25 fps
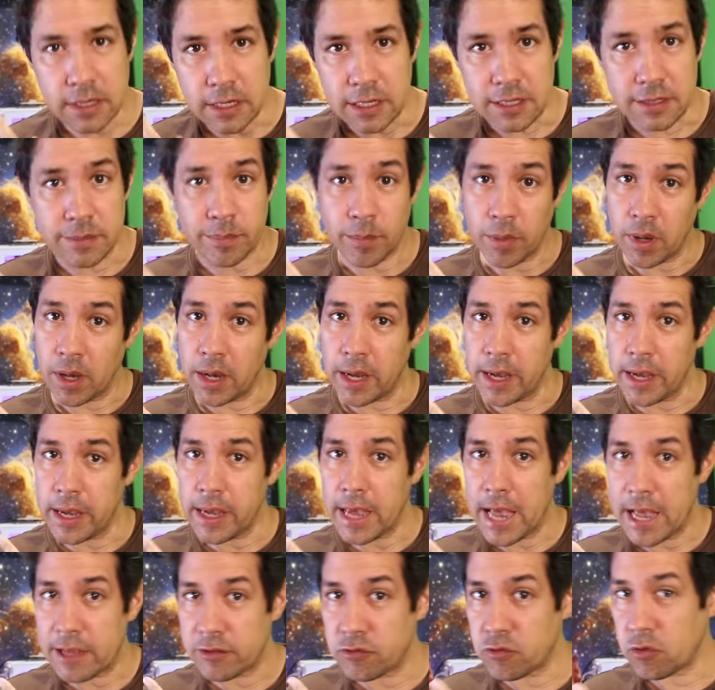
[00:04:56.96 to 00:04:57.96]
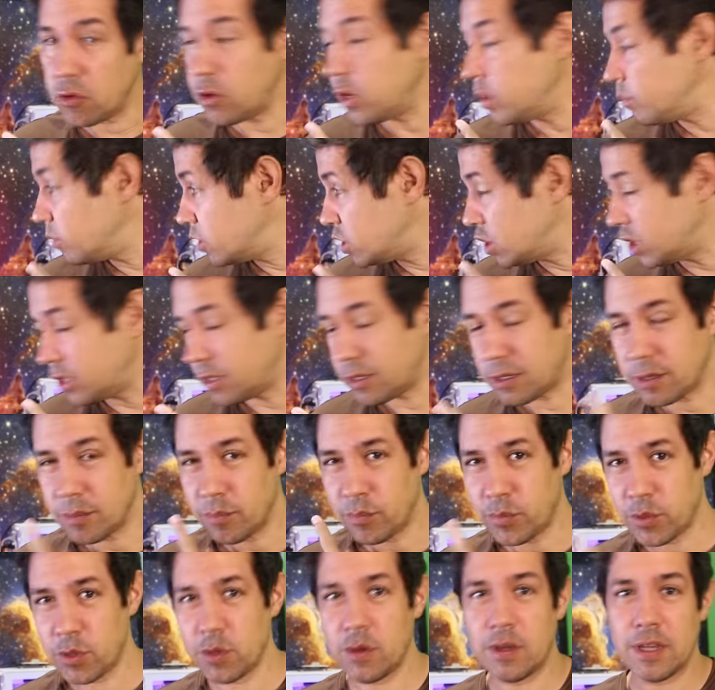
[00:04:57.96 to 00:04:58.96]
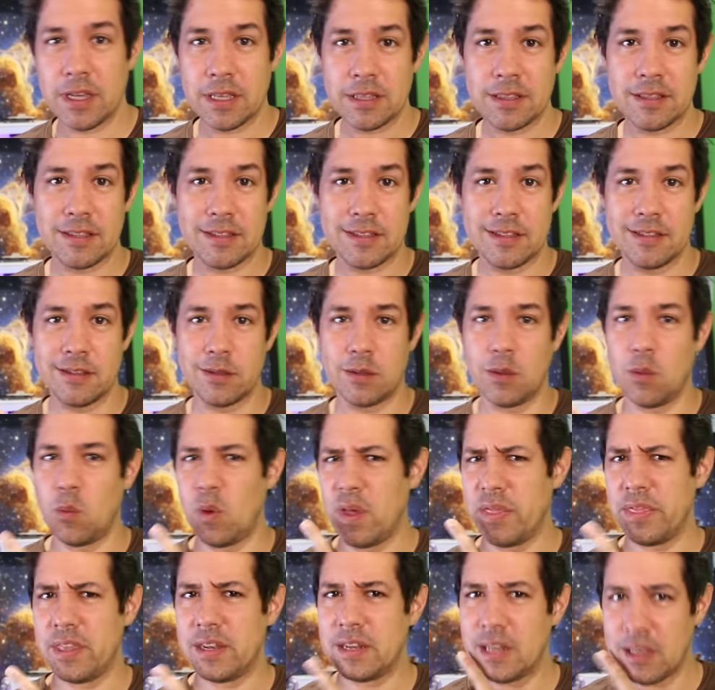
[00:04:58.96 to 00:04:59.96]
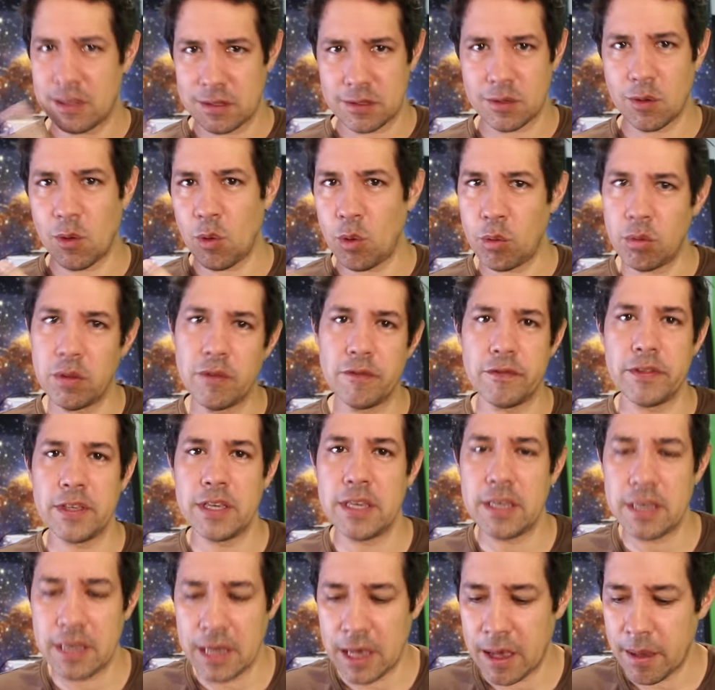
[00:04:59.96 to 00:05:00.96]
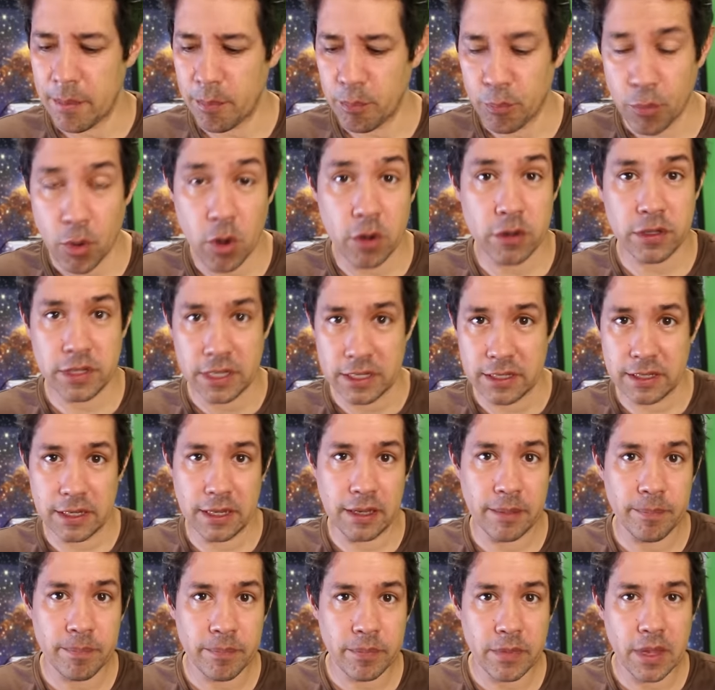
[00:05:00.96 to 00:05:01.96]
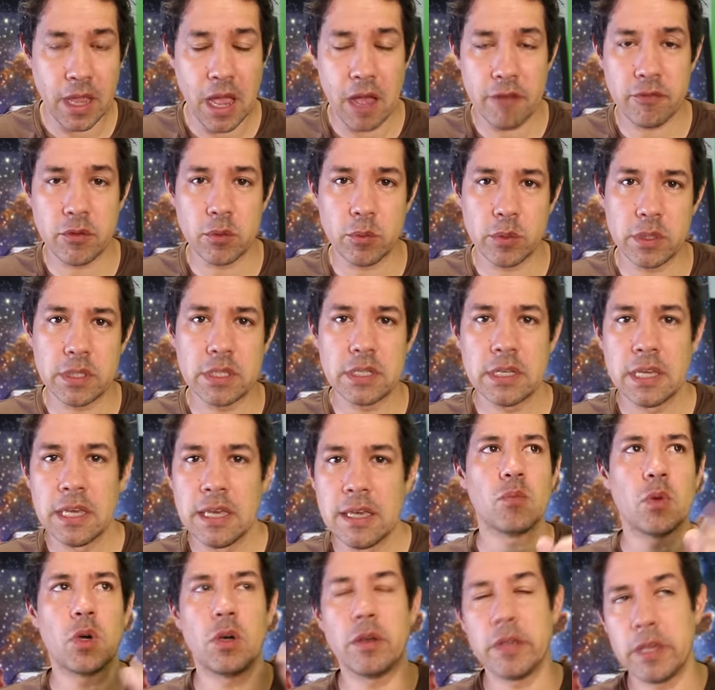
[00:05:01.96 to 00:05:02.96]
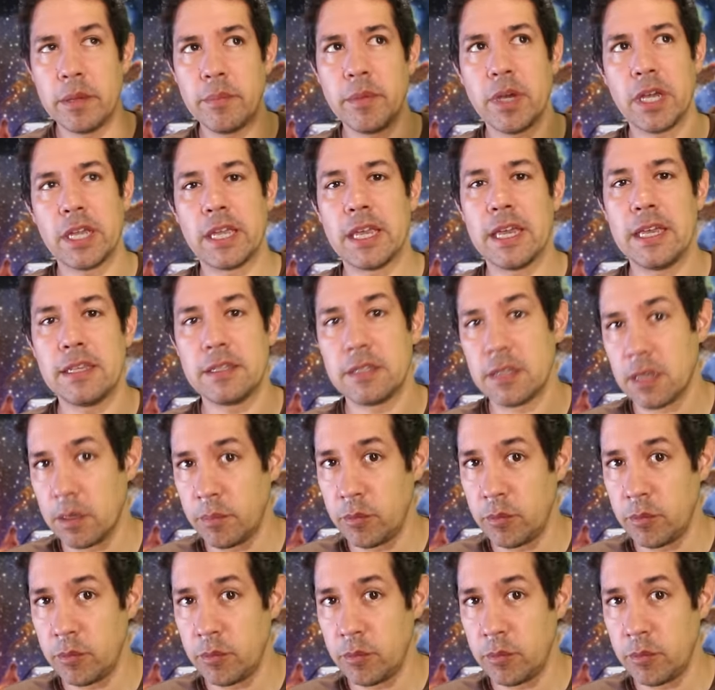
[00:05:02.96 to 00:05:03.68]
is my astro imaging computer. This is the one that does all of the processing afterwards. Well, in my case,